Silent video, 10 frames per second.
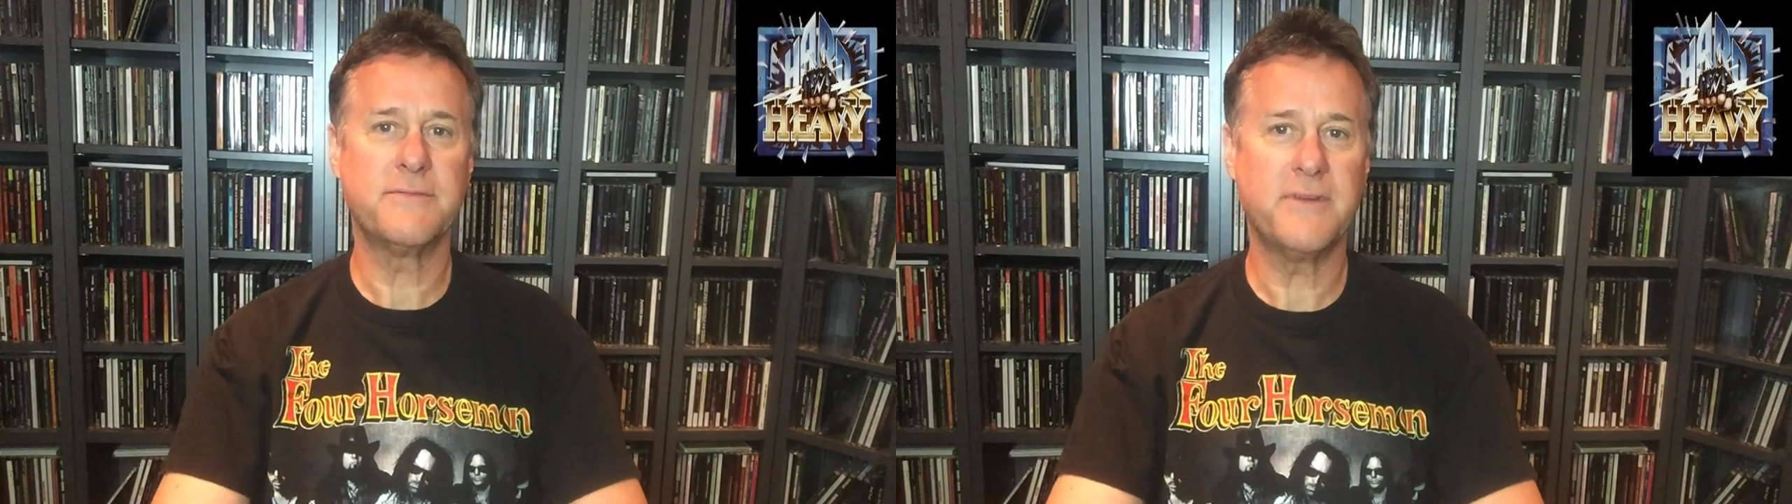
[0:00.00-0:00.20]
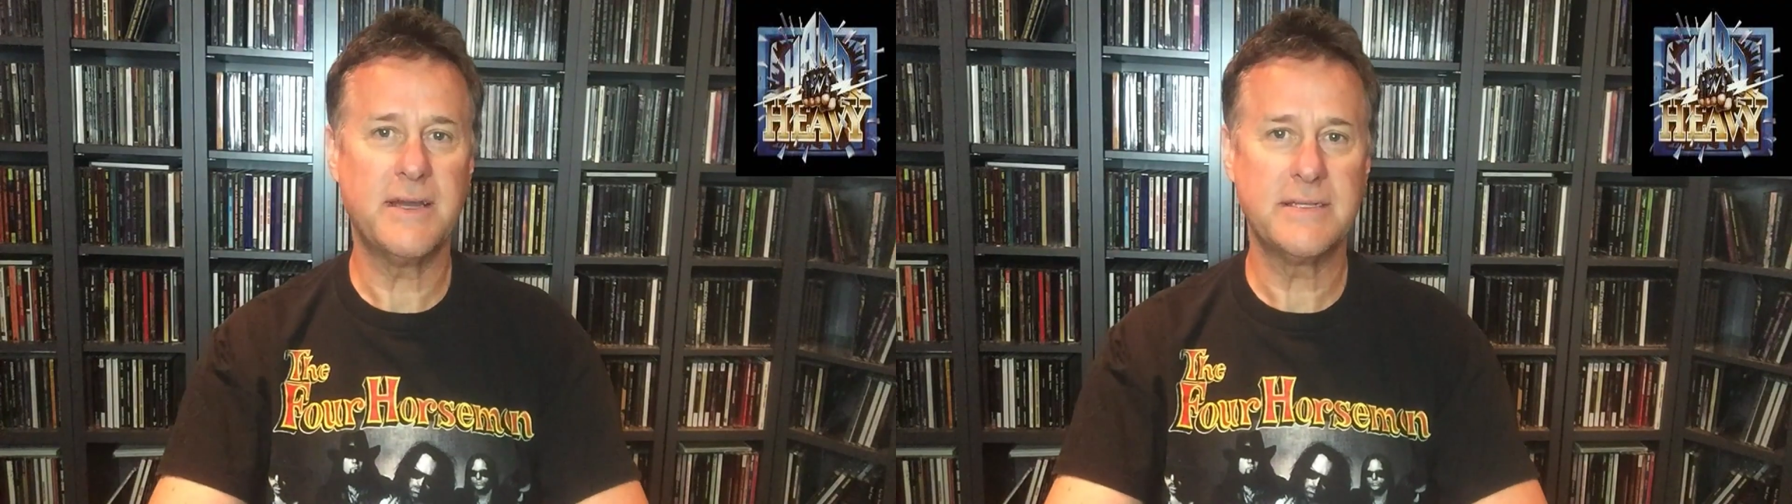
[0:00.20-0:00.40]

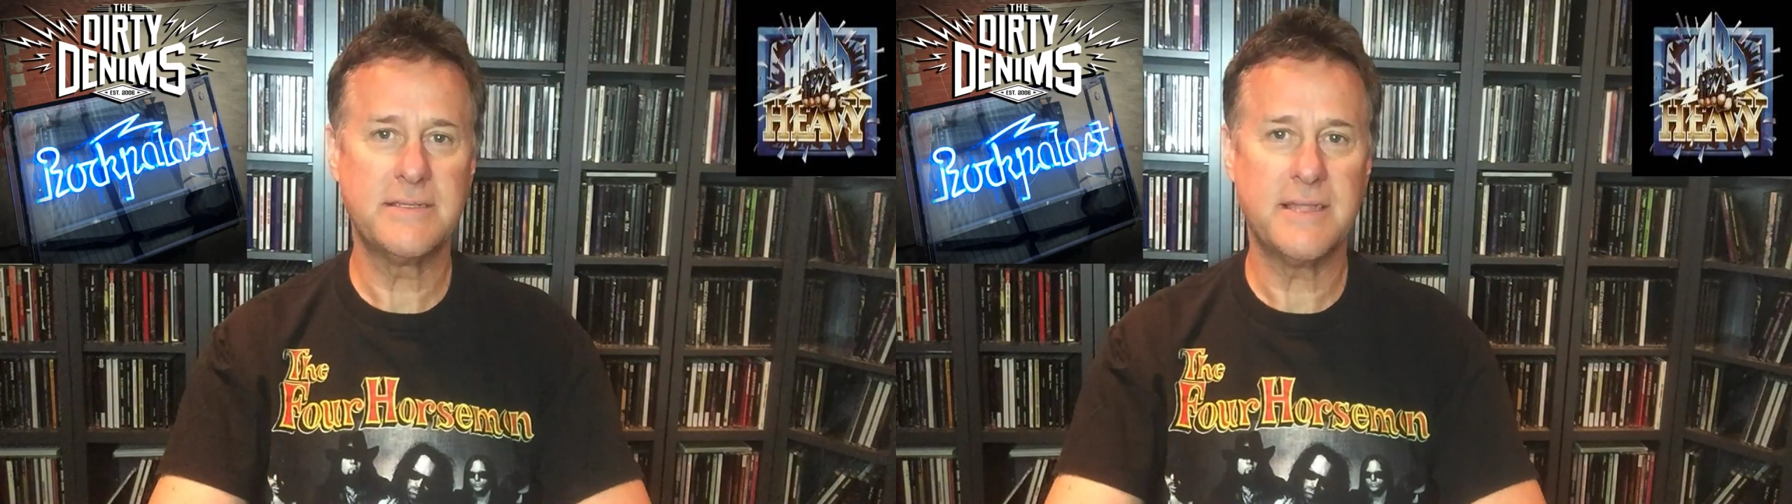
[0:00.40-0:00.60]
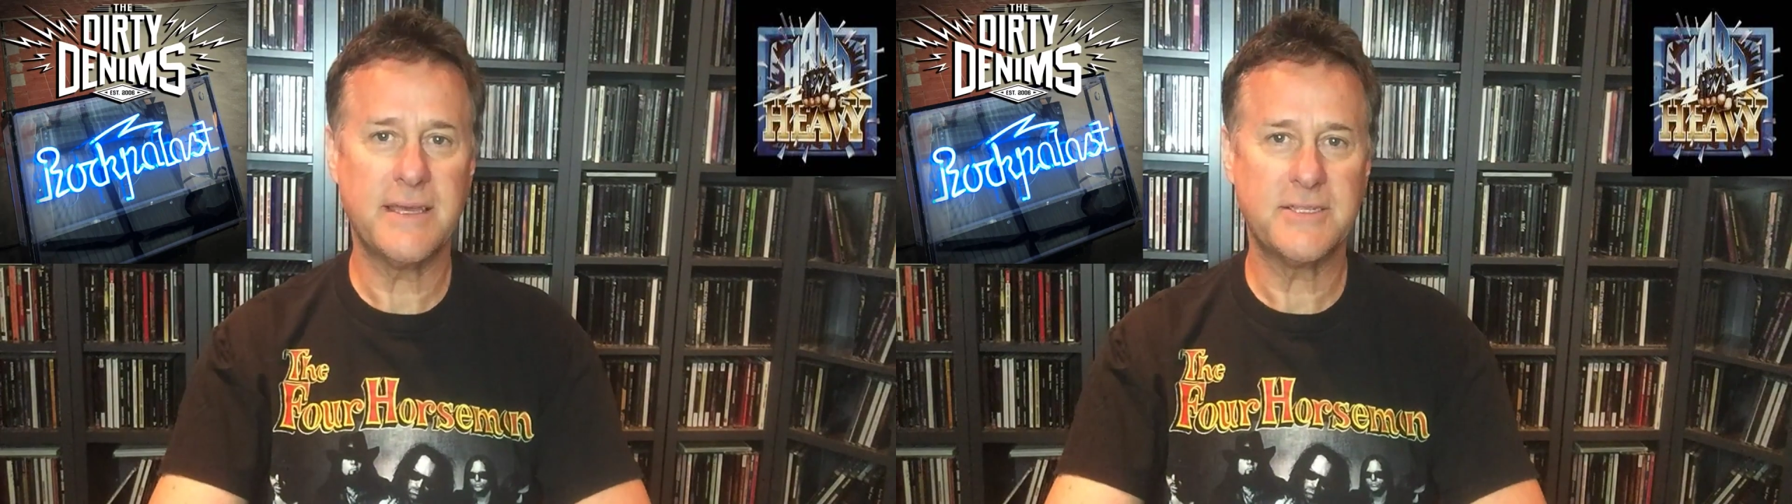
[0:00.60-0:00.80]
finds
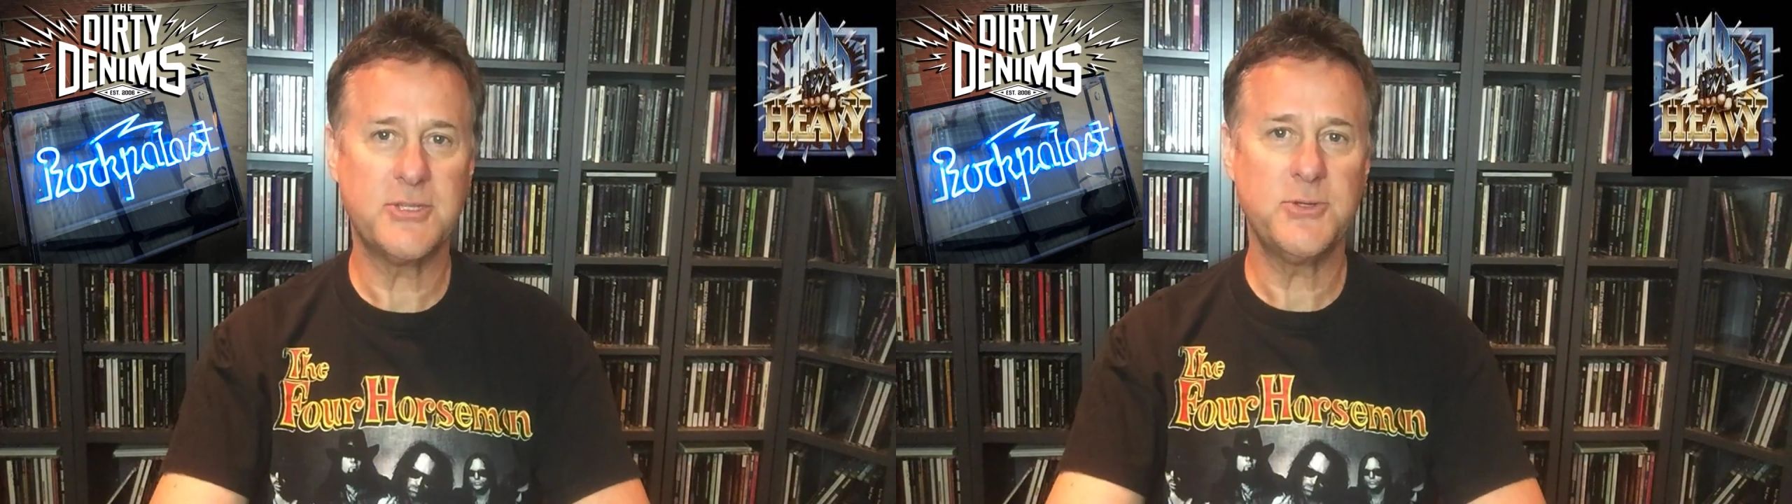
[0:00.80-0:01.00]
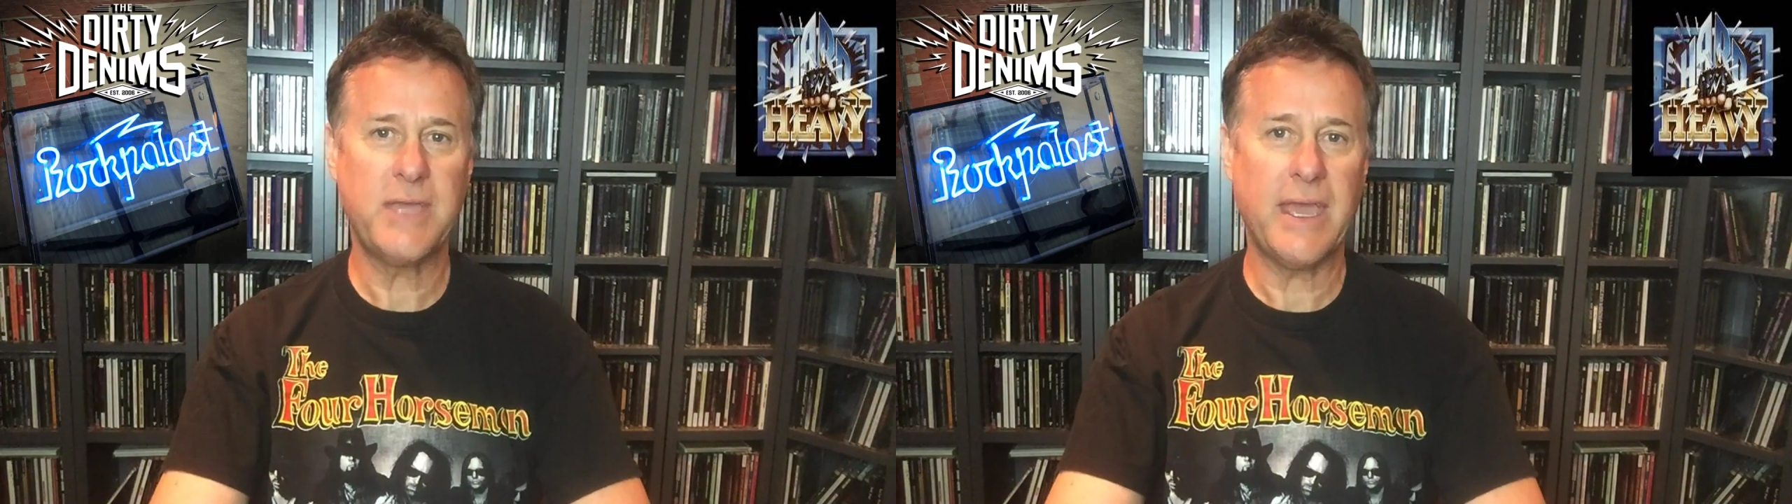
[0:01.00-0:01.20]
that
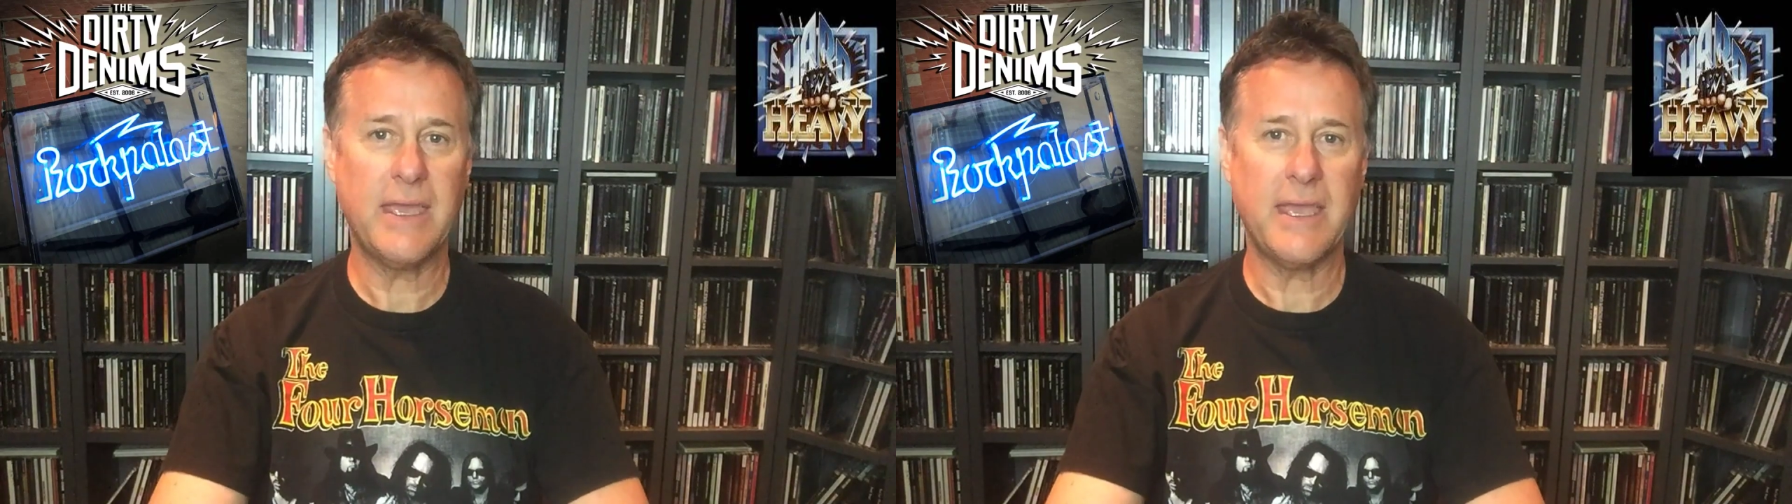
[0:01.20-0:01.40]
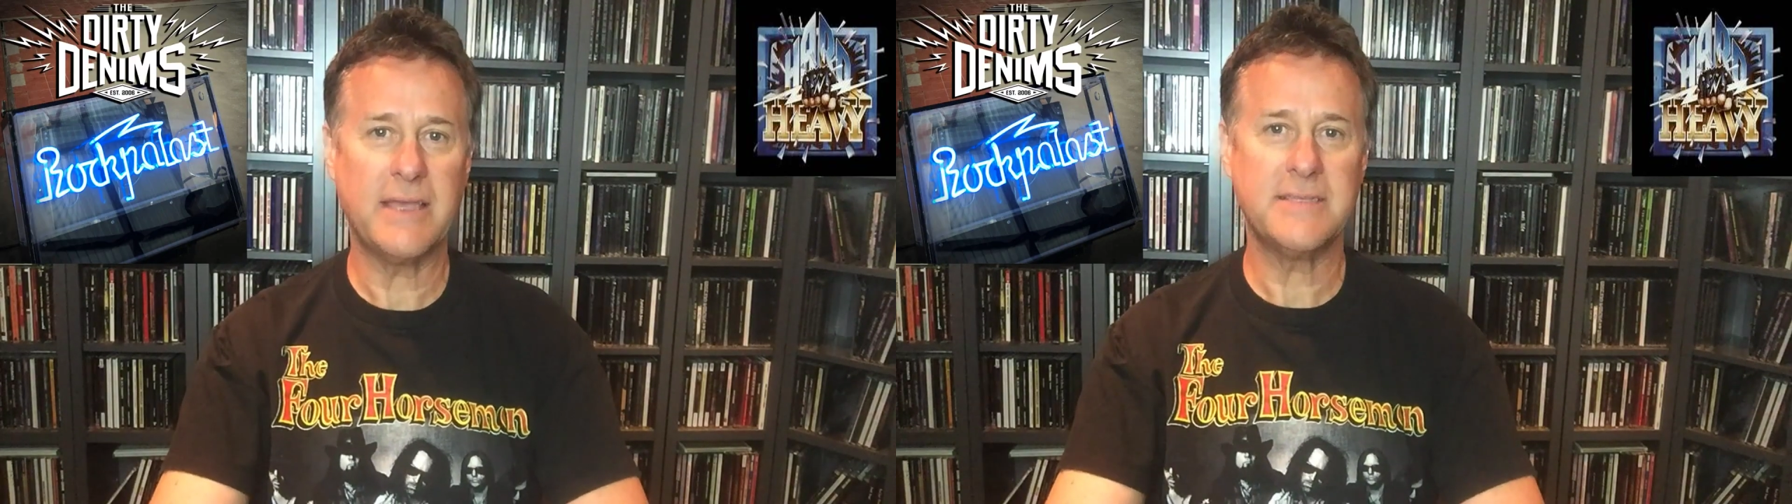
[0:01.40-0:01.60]
2K